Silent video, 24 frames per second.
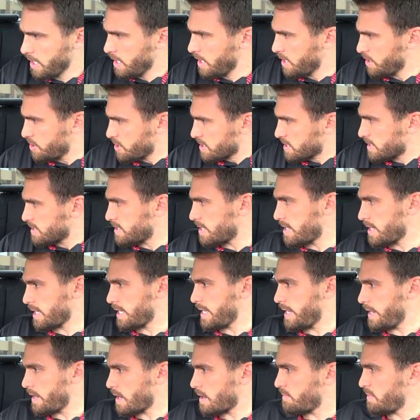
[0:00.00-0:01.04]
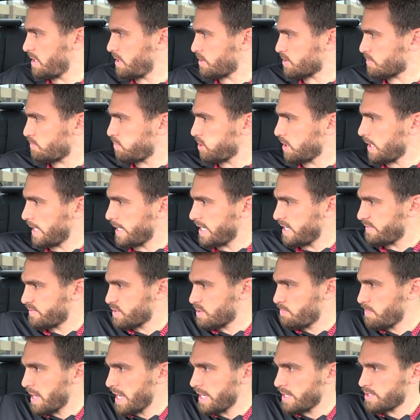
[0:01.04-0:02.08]
just sitting here, I mean, there's plenty of
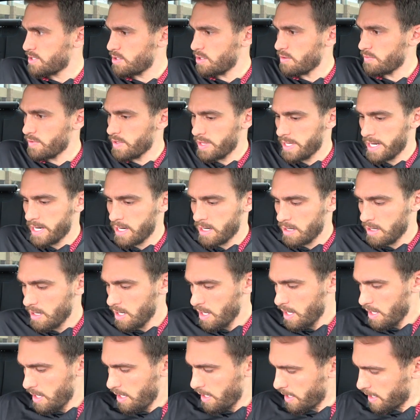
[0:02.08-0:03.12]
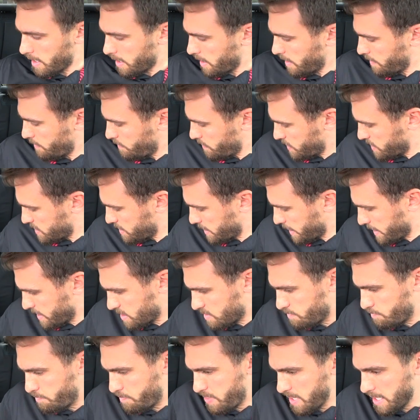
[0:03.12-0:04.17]
space over there. There's a
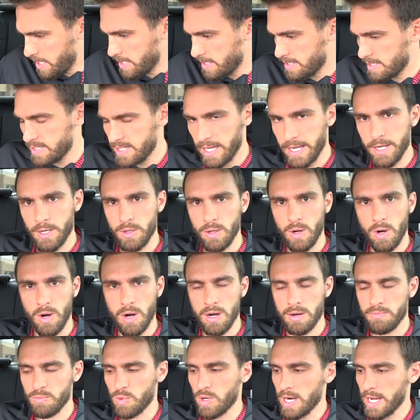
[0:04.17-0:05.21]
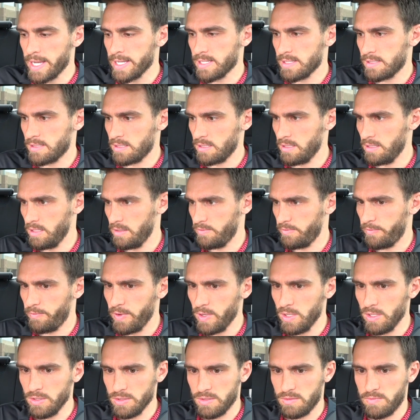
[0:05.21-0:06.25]
nice big center armrest. It
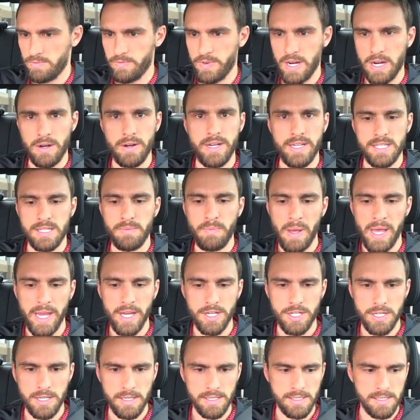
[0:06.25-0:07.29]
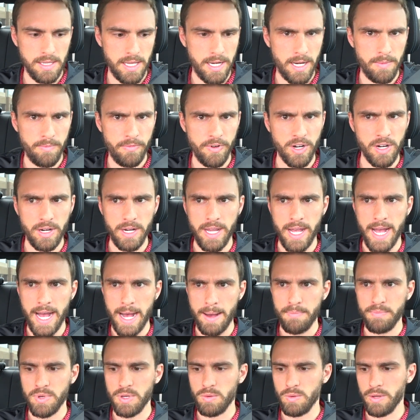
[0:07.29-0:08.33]
feels very spacious, and I'm very
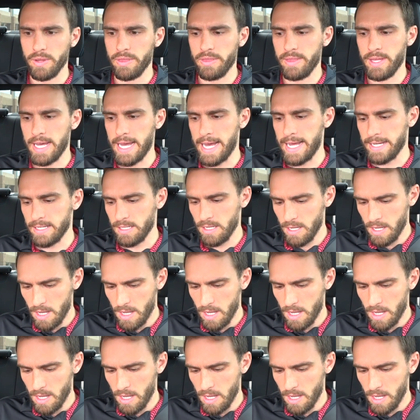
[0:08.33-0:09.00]
happy with that.